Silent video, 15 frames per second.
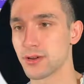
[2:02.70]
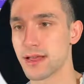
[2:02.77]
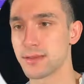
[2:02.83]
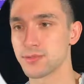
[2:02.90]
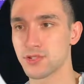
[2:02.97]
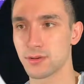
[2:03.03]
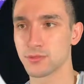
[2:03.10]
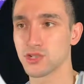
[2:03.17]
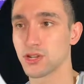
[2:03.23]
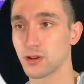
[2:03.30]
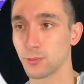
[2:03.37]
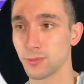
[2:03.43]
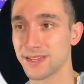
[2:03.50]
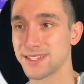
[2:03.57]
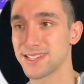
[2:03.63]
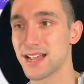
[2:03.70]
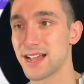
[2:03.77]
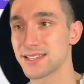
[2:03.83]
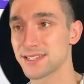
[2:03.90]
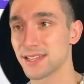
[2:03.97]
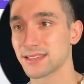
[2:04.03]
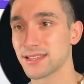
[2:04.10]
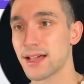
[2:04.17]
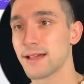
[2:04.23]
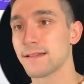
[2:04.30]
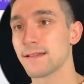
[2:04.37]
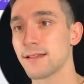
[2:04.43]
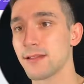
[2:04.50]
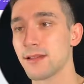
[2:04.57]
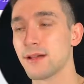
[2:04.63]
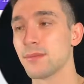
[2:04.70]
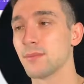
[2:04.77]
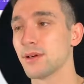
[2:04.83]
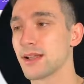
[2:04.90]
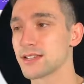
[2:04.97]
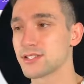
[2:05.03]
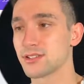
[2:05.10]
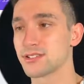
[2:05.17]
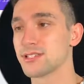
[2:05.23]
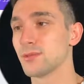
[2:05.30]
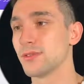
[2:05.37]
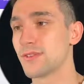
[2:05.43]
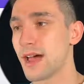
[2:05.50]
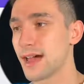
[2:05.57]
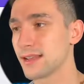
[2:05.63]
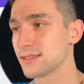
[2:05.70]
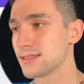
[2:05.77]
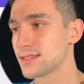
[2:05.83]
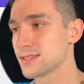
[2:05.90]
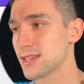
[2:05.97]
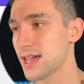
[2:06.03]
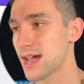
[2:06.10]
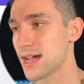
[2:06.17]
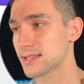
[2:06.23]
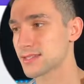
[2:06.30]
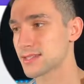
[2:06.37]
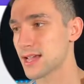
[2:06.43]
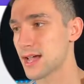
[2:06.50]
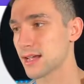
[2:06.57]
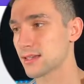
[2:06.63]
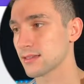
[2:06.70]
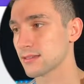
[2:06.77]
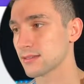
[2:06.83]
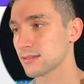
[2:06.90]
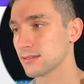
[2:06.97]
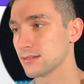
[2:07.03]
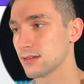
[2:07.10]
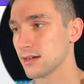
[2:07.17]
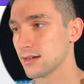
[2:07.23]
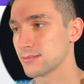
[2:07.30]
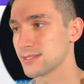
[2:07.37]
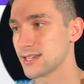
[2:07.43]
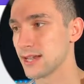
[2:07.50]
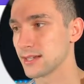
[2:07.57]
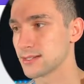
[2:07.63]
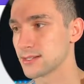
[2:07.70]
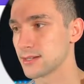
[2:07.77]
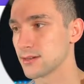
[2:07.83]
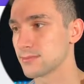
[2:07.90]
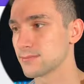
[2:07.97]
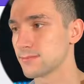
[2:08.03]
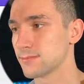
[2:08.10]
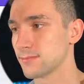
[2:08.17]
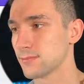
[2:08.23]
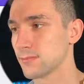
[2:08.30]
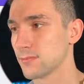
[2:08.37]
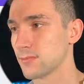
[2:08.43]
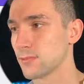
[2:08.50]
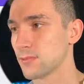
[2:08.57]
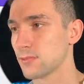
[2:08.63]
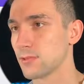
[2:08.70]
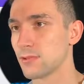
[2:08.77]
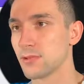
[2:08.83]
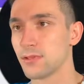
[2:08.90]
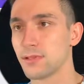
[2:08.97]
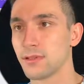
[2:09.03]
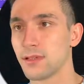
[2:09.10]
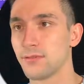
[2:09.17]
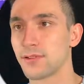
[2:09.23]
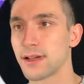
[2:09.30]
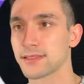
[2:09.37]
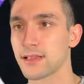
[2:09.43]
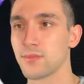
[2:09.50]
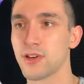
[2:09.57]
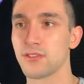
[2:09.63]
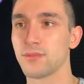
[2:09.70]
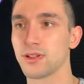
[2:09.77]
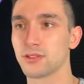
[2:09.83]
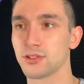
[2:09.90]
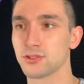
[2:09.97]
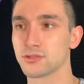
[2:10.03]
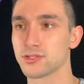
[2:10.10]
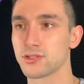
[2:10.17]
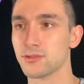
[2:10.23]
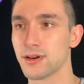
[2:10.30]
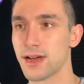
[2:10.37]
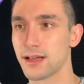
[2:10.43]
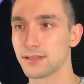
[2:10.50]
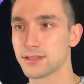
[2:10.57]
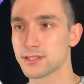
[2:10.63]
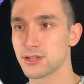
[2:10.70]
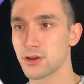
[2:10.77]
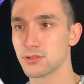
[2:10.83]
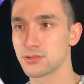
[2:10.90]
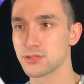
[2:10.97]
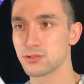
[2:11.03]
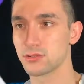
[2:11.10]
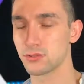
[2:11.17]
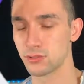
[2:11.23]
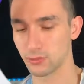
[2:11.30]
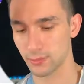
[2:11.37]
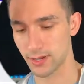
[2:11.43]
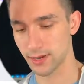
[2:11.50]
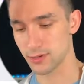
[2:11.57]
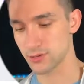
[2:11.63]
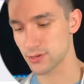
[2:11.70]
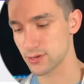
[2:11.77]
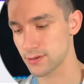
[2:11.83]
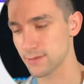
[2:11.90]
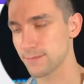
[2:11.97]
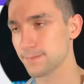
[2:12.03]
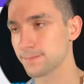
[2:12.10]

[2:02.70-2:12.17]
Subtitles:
name, so I'm just going to resize like that. But as you can see, we've added this Catsack text here. In fact, that might have been a little too high. Let's go to 300.